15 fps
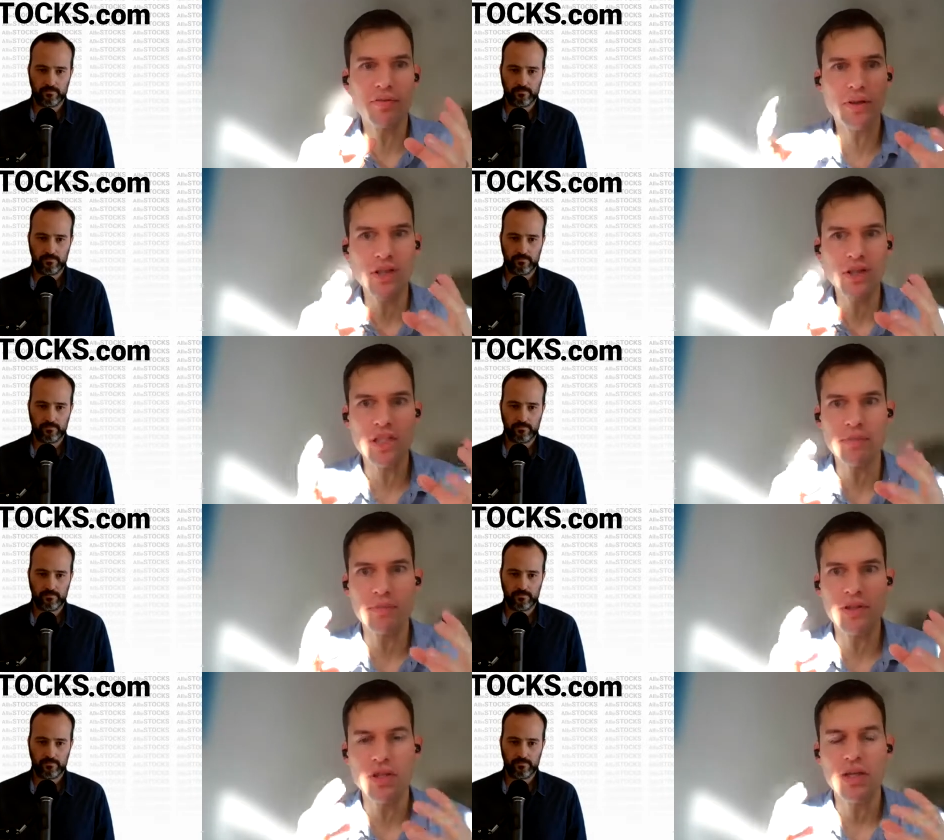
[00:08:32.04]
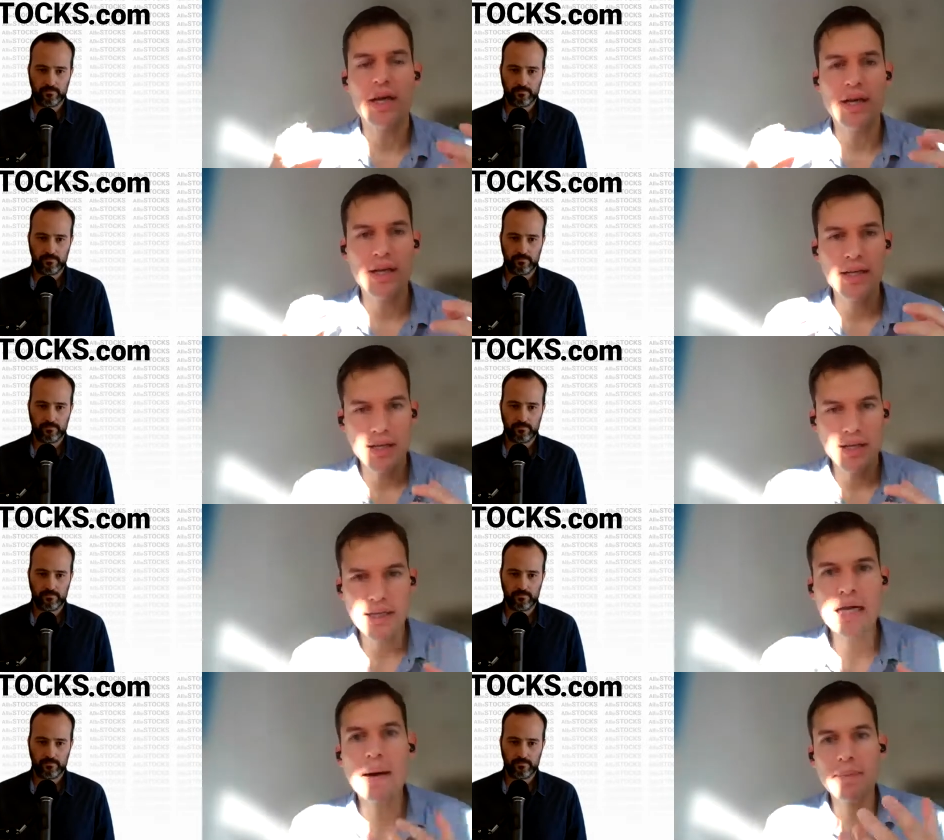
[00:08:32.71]
Speaker 1: of customers
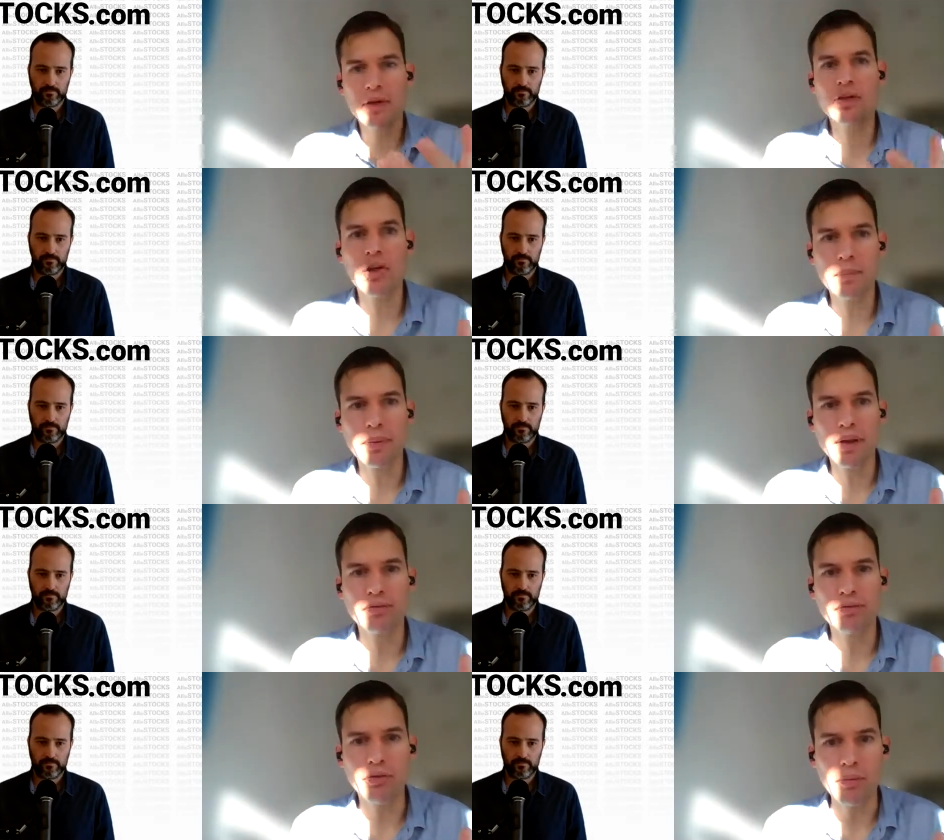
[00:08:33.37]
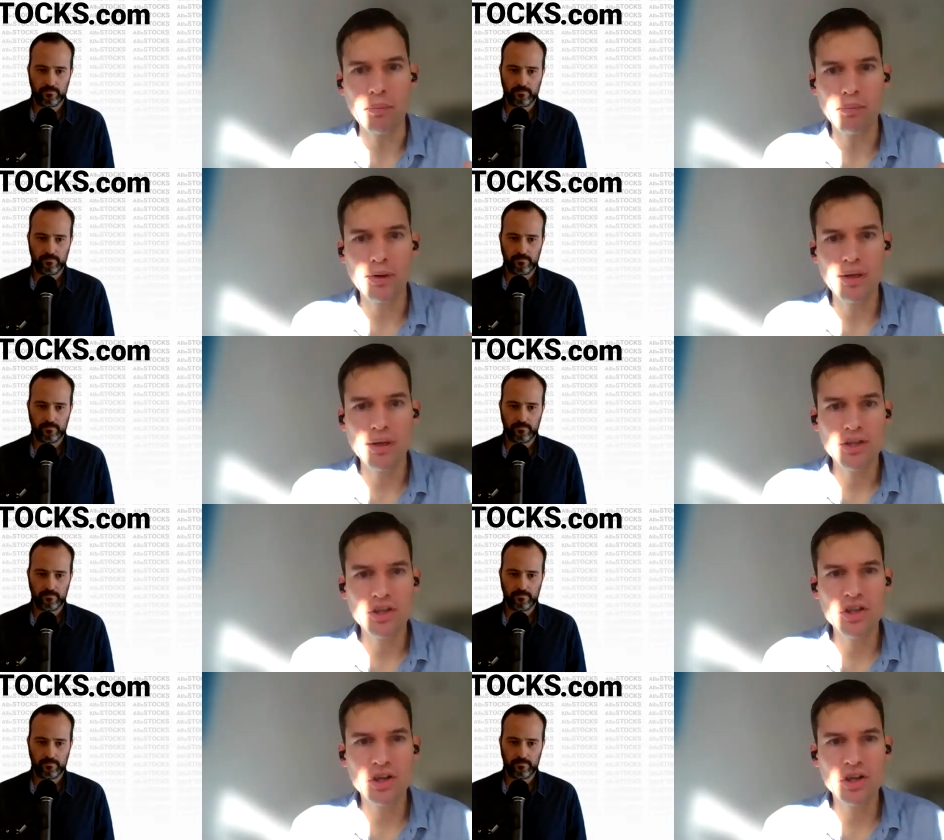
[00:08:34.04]
coming to your platform.
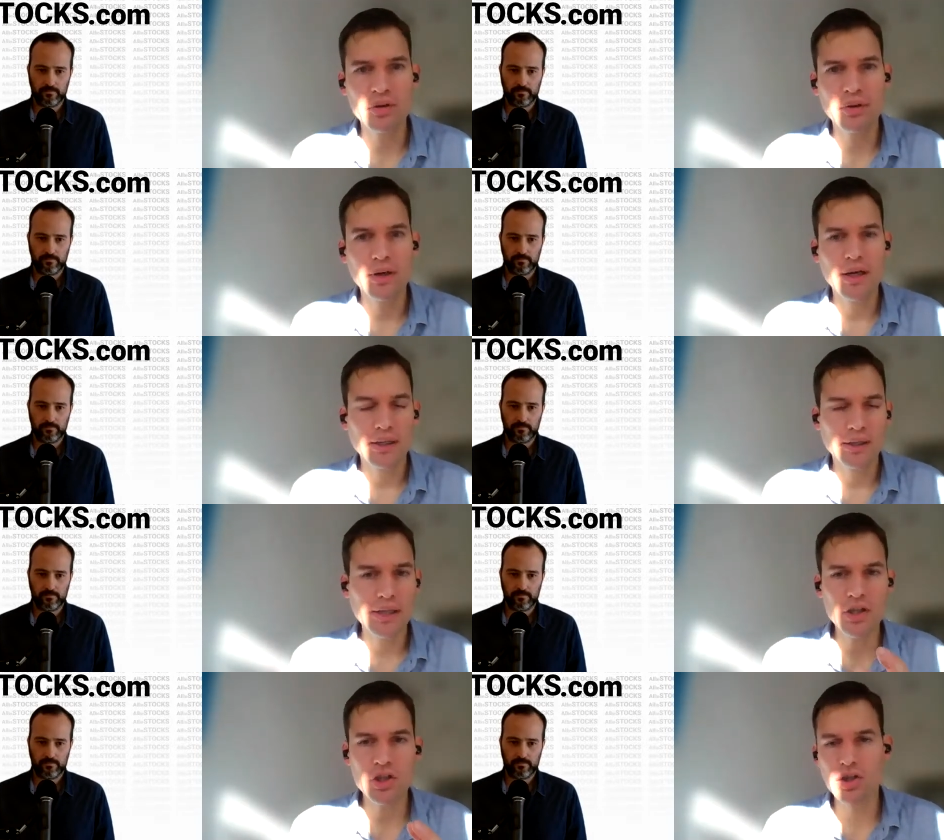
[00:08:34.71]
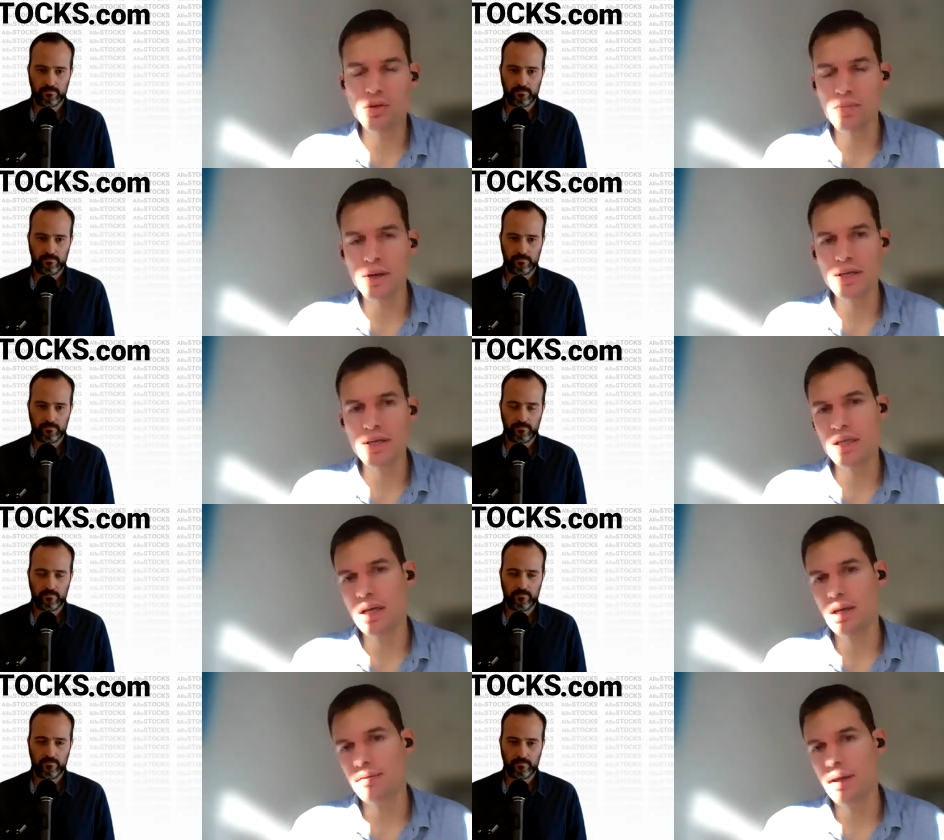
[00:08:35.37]
So this to me
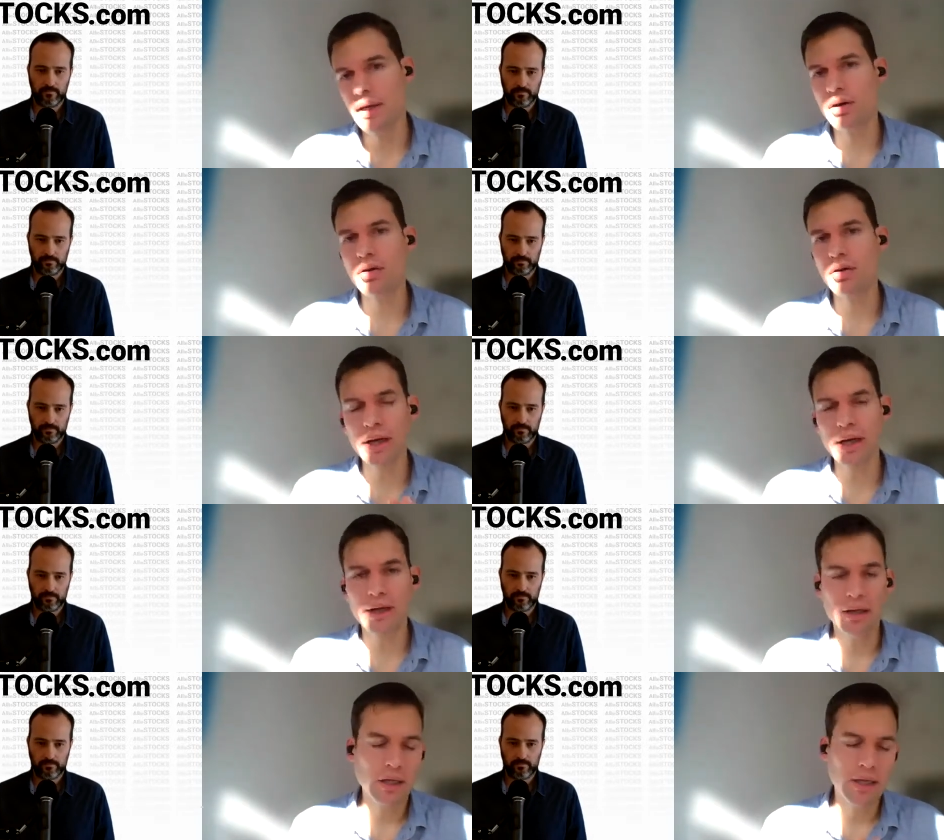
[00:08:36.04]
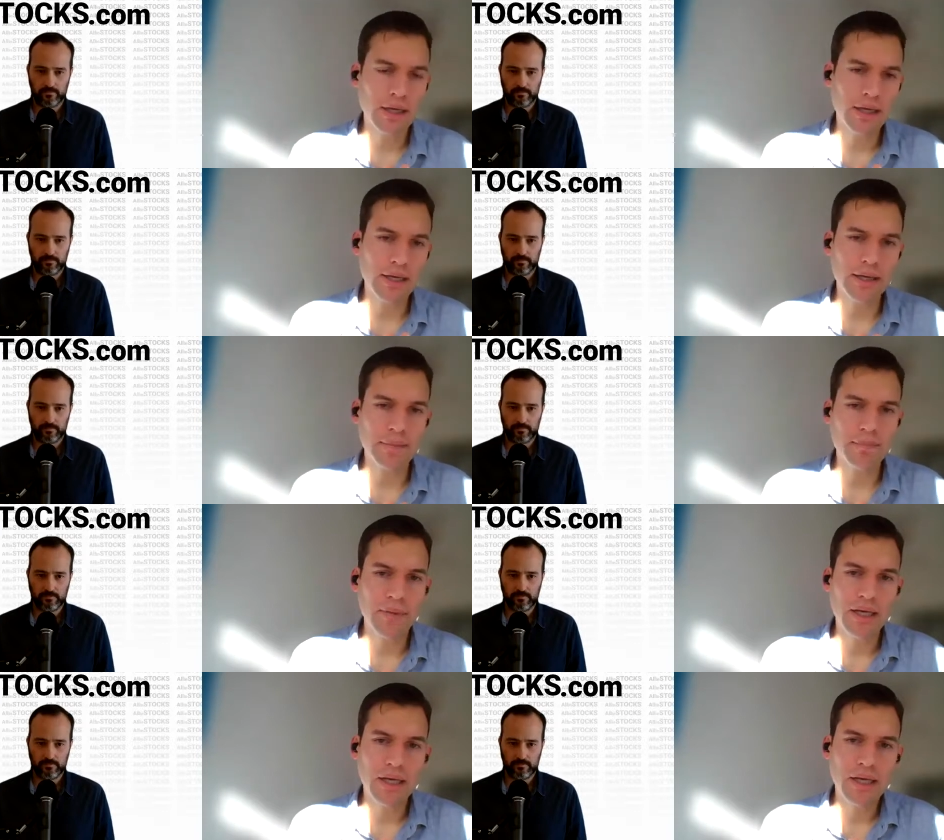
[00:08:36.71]
is kind of like, okay,
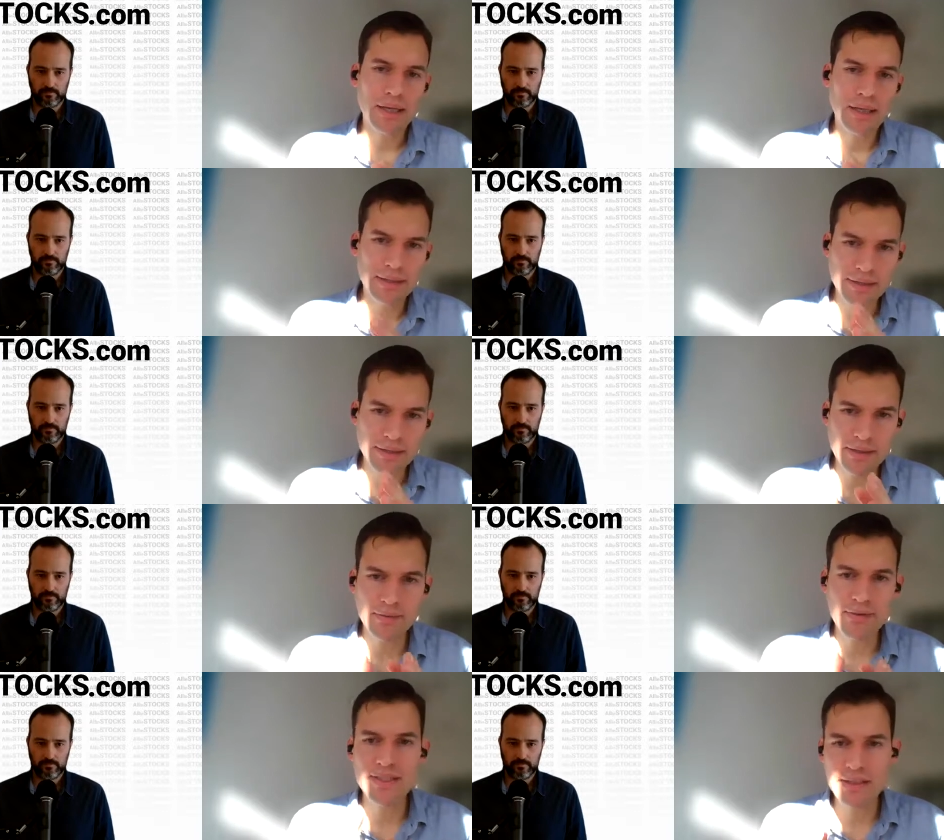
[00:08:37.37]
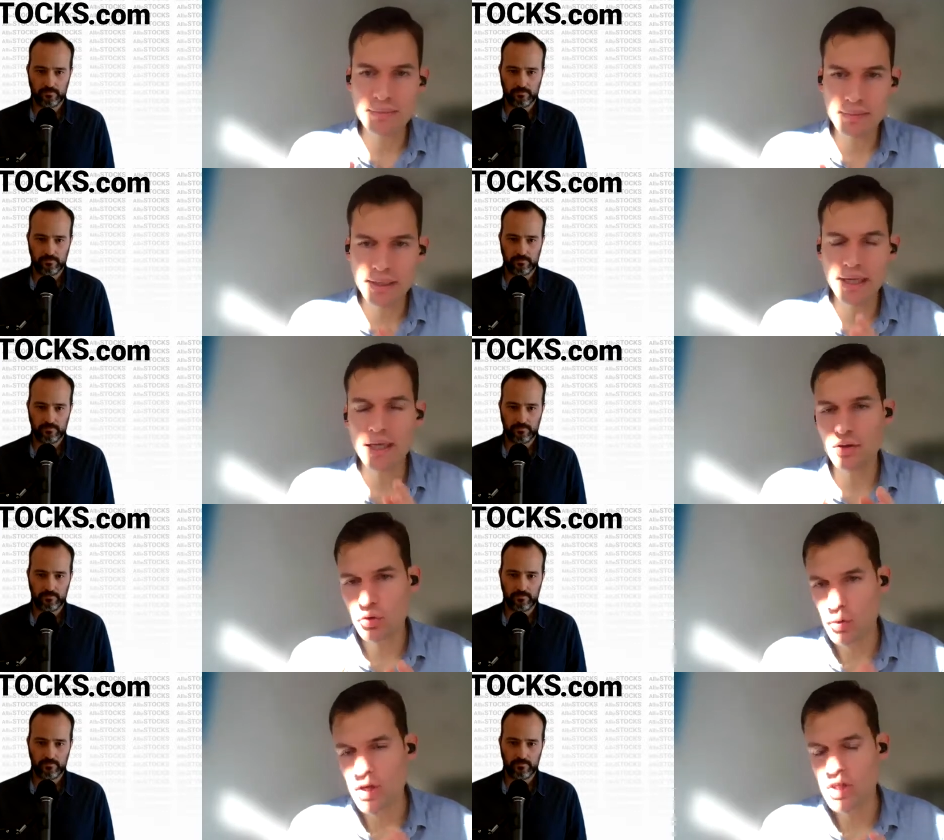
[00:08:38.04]
and um, there is some
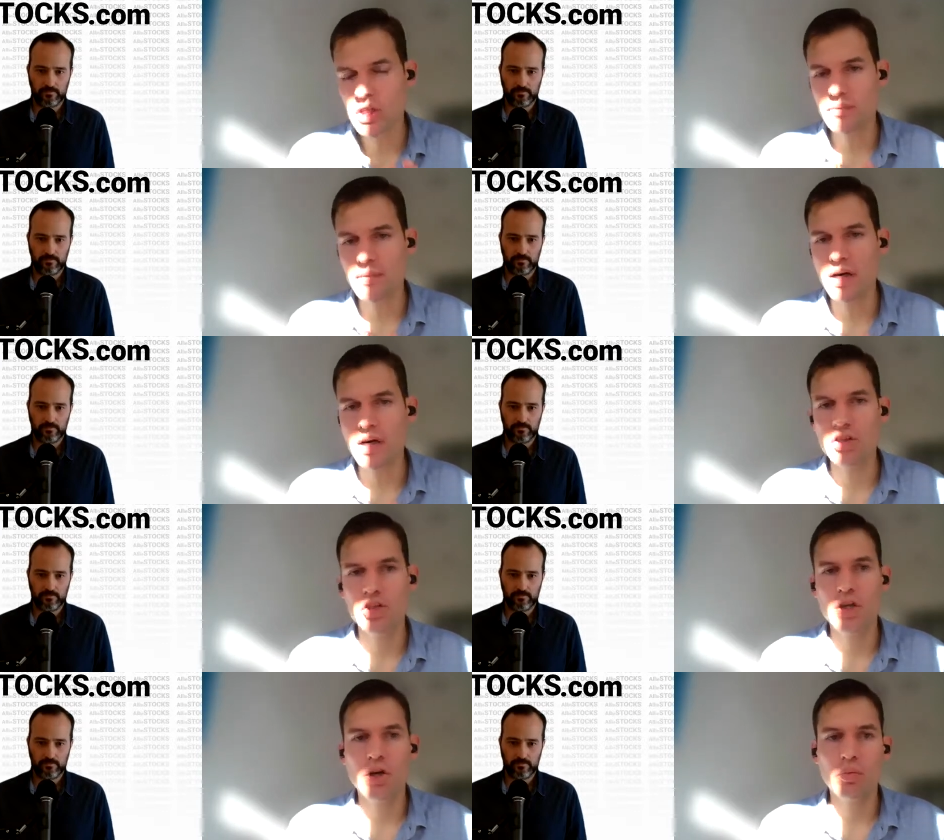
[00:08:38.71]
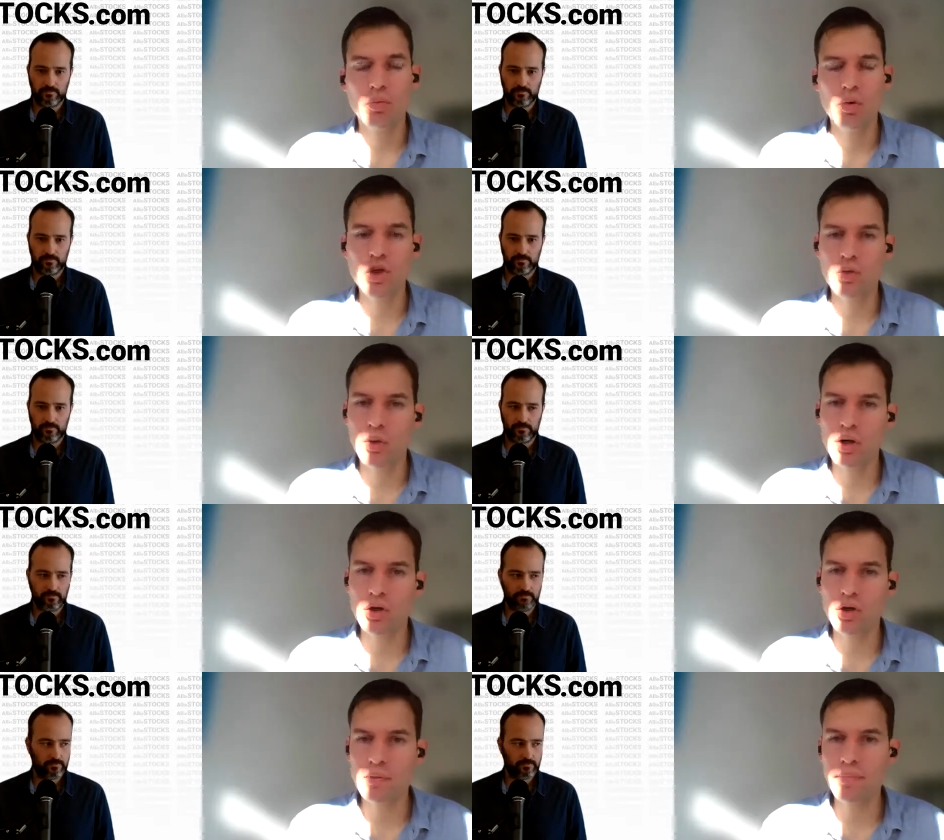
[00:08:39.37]
kind of question marks which
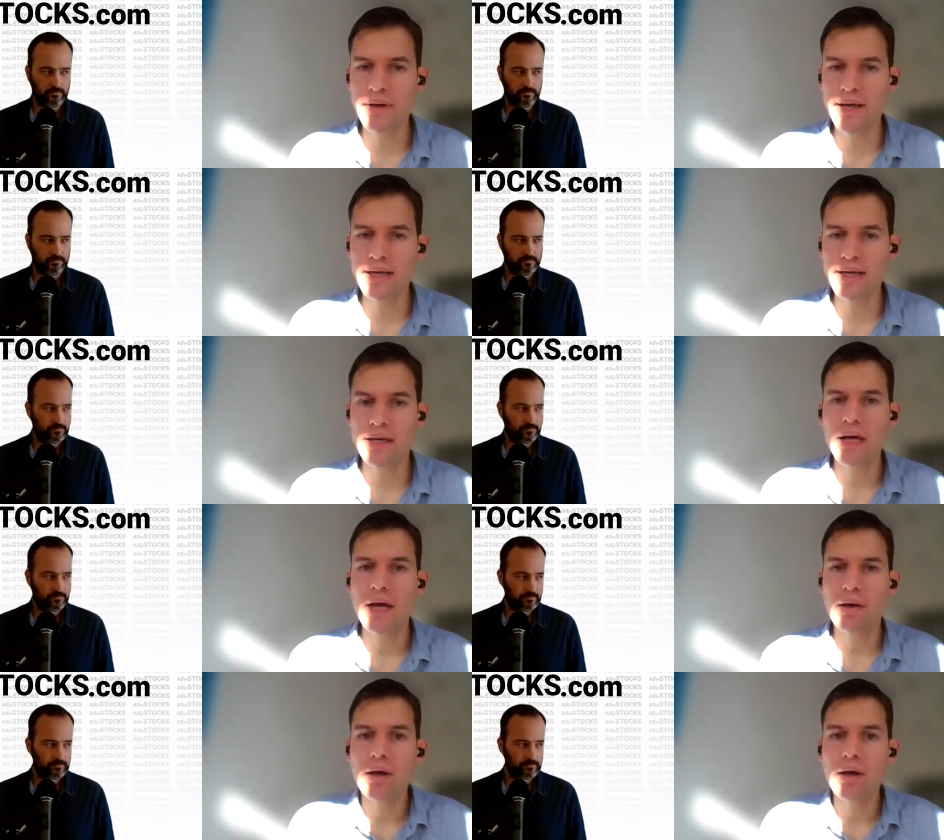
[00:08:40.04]
one could make